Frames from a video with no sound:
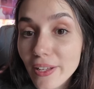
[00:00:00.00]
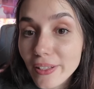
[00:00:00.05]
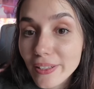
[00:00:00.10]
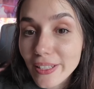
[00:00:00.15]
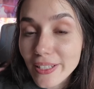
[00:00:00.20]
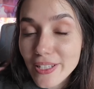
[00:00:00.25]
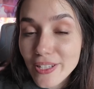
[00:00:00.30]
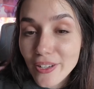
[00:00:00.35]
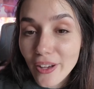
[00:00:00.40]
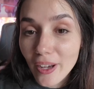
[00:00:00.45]

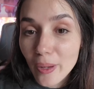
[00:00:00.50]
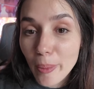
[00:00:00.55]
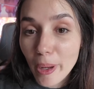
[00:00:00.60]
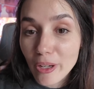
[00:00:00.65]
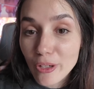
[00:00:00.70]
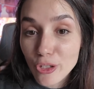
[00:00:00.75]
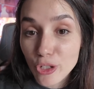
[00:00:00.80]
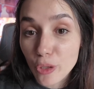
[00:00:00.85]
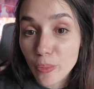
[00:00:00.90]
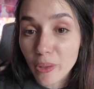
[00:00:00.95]
Let's talk
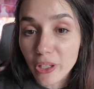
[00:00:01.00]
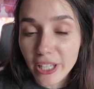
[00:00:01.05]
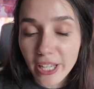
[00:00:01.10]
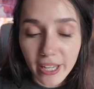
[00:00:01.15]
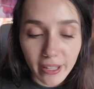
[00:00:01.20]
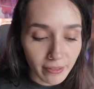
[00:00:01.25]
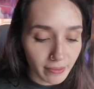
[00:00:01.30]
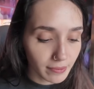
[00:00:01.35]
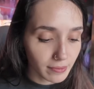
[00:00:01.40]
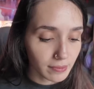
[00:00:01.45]
about
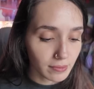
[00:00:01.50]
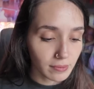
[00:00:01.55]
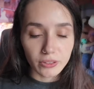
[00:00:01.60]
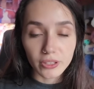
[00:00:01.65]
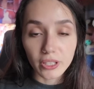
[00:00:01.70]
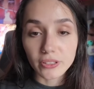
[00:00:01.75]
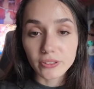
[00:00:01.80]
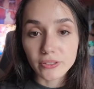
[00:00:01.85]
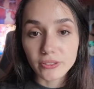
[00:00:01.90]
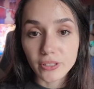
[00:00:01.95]
Jubilee.
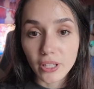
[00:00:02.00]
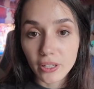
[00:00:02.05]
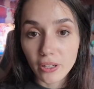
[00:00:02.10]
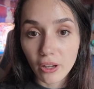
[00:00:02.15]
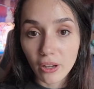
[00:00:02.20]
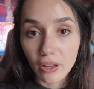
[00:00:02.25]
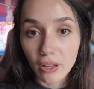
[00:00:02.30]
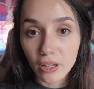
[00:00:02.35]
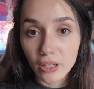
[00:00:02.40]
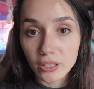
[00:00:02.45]
Dun, da,
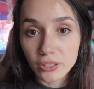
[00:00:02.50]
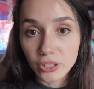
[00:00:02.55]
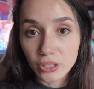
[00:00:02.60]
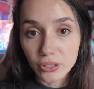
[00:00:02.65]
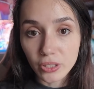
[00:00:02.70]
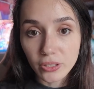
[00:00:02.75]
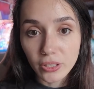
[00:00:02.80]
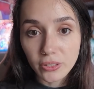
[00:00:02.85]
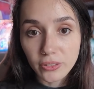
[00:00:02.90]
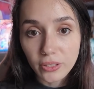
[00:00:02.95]
da, da, da,
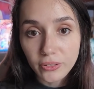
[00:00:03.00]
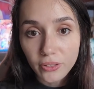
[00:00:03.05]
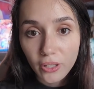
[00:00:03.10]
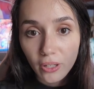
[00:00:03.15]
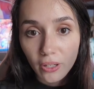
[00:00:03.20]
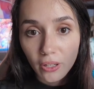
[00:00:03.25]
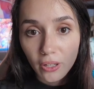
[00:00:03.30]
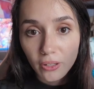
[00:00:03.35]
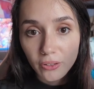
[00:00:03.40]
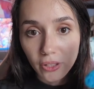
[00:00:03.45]
da, da,
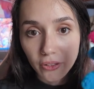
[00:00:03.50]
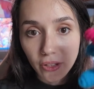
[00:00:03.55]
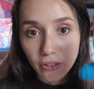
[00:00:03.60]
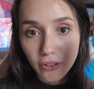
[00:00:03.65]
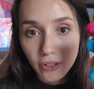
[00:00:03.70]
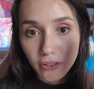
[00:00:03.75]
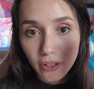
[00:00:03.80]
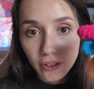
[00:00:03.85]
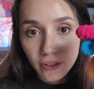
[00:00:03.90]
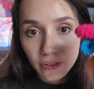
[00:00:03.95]
da, da, da,
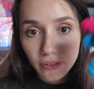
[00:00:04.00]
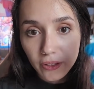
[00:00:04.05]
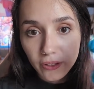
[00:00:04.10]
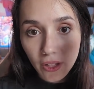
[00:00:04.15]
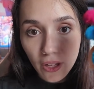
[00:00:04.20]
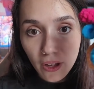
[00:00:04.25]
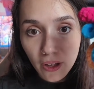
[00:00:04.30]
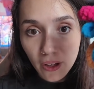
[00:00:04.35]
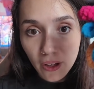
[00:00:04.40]
da, da, da.